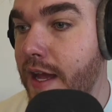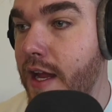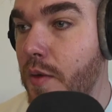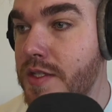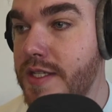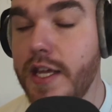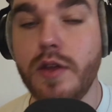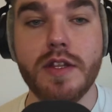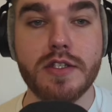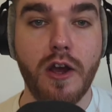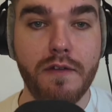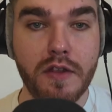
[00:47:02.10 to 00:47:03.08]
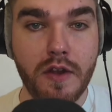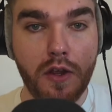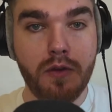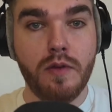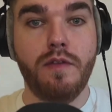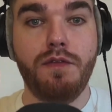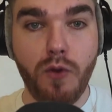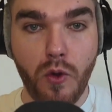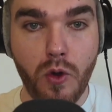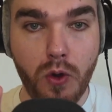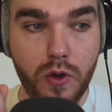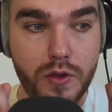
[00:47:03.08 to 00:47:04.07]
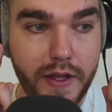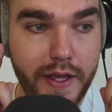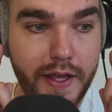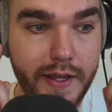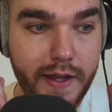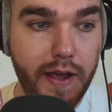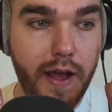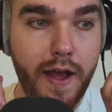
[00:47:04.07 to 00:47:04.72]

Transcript: I'll see you this afternoon for the